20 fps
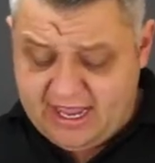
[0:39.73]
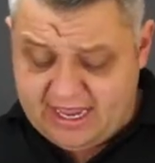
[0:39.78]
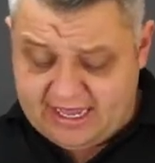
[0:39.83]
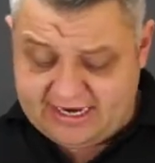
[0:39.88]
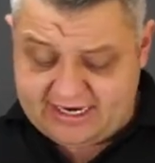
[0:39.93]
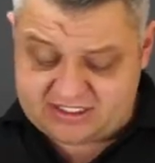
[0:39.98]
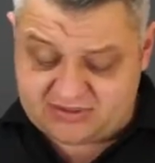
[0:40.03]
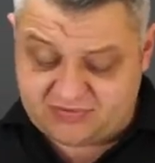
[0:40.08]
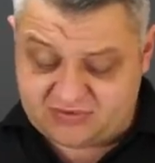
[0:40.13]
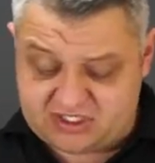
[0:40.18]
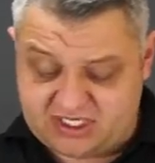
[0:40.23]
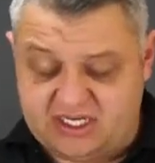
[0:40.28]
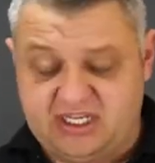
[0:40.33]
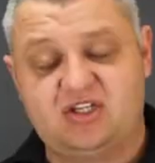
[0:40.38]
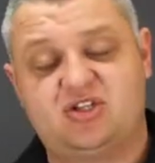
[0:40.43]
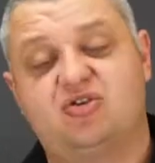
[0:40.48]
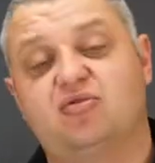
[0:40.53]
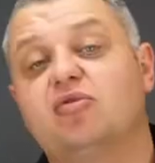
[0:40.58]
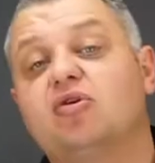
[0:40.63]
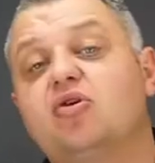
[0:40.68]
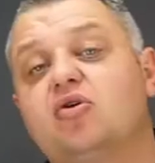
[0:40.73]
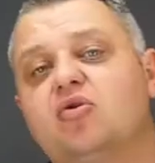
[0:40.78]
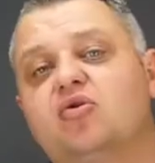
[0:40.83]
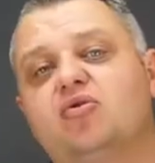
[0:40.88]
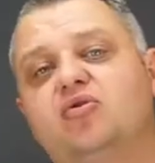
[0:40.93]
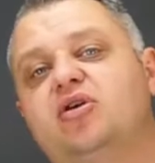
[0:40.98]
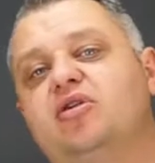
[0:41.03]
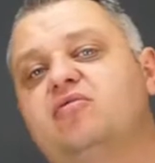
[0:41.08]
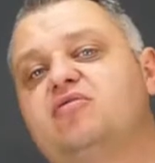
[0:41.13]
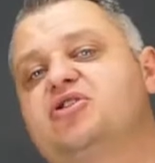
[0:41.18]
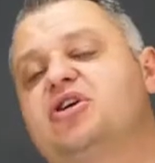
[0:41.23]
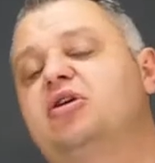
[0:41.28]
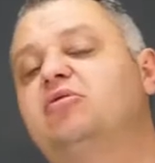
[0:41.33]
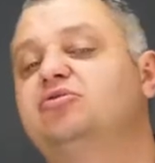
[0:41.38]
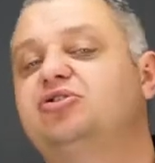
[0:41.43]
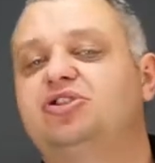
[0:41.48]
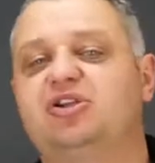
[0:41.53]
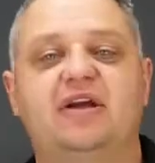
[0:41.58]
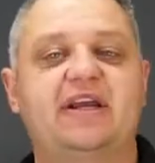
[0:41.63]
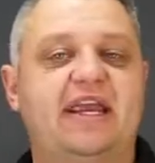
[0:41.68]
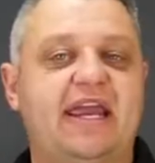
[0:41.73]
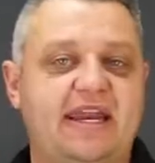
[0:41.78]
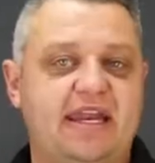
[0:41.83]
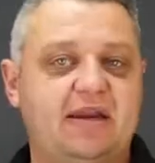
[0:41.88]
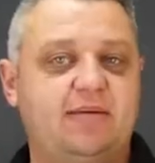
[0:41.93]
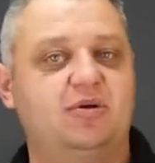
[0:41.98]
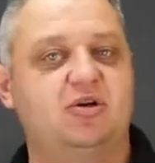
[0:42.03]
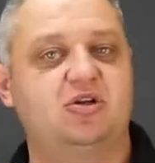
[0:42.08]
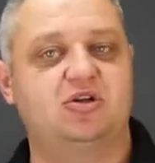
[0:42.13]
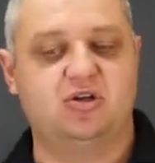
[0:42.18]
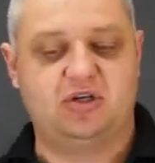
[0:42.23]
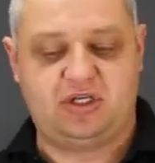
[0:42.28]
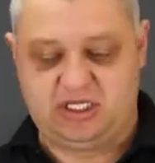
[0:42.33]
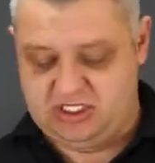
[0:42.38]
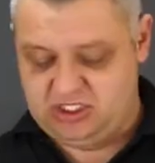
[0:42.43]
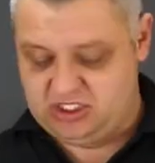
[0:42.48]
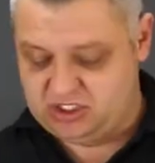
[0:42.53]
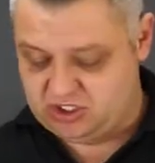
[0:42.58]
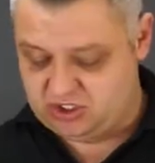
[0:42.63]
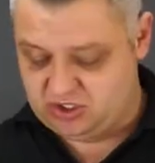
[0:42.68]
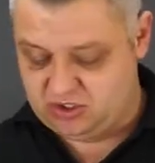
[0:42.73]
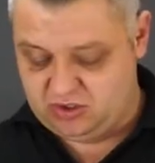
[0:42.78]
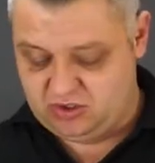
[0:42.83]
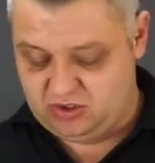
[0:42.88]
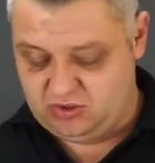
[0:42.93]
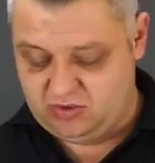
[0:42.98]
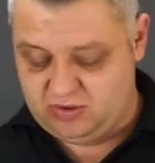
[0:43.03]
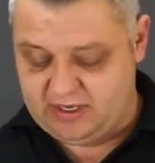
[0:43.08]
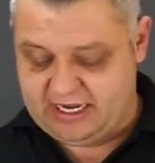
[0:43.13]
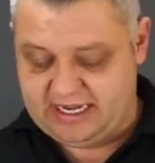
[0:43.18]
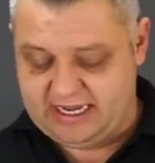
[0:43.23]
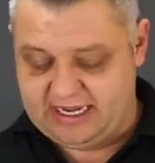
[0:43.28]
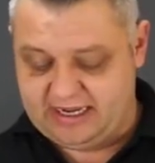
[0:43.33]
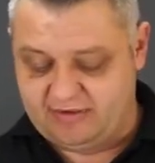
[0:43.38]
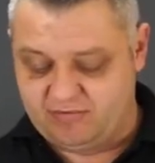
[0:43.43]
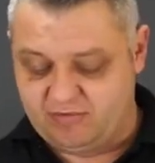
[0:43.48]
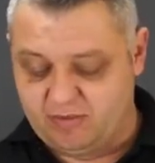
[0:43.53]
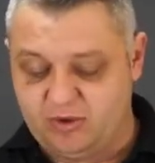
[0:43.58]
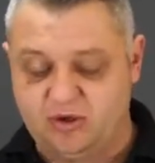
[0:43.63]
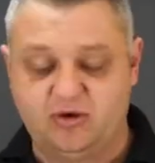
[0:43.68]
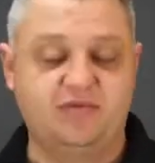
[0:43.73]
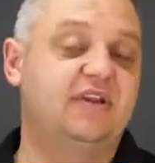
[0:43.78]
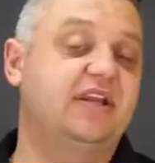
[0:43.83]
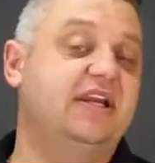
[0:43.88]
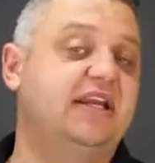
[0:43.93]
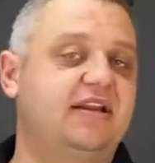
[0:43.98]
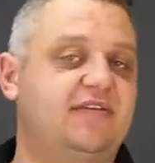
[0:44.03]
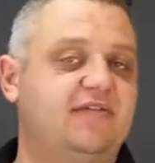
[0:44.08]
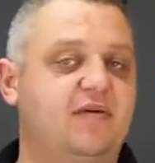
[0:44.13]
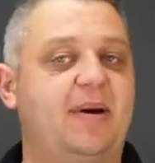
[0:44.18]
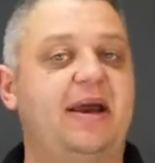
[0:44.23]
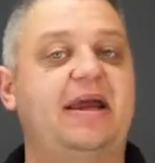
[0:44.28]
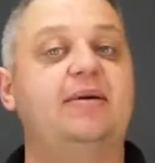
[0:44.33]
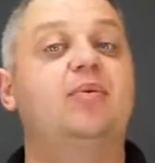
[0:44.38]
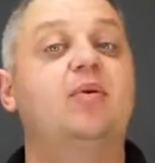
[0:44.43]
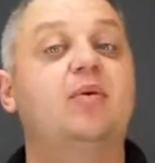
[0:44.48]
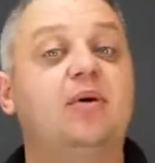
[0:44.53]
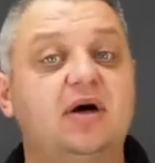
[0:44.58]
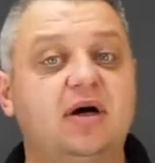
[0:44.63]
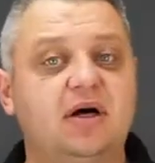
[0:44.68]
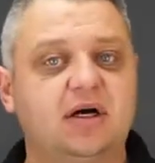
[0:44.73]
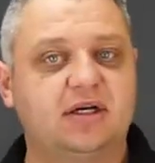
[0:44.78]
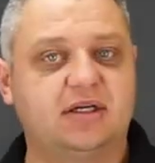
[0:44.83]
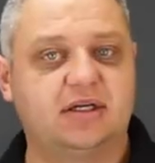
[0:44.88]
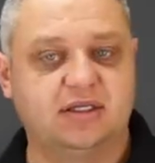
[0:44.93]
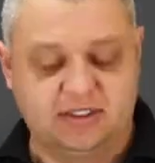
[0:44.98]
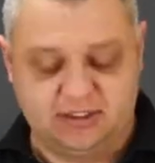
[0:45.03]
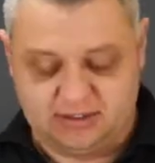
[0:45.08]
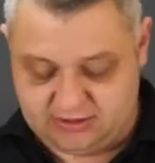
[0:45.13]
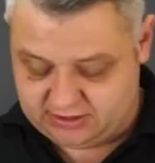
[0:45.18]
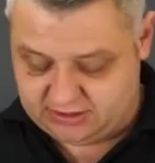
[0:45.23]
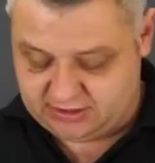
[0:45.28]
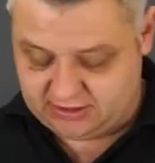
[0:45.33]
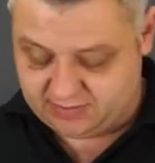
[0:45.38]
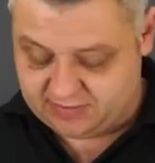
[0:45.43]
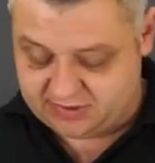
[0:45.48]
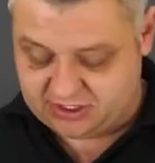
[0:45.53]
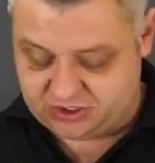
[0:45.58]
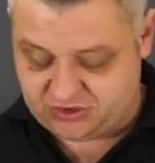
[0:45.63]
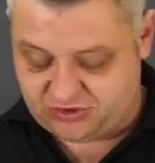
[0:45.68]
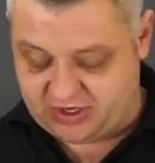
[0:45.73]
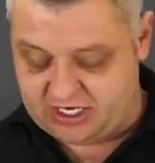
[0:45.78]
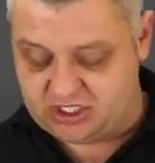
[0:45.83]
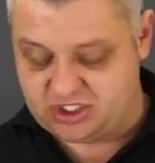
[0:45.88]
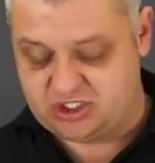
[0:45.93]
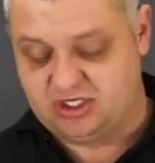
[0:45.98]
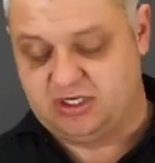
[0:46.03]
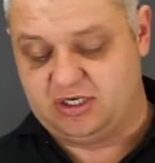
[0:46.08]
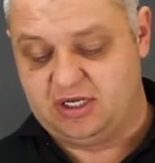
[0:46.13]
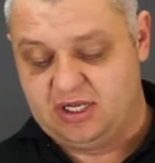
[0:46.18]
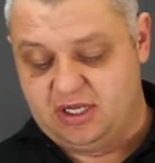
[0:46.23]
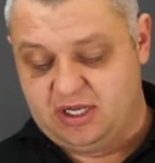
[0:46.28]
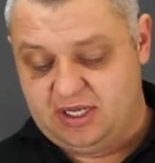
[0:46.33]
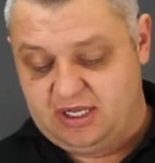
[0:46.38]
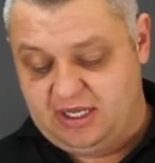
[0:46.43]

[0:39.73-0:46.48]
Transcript: and has the facility to record all your results. So again, anybody that's looking to remove the need for paperwork and administration,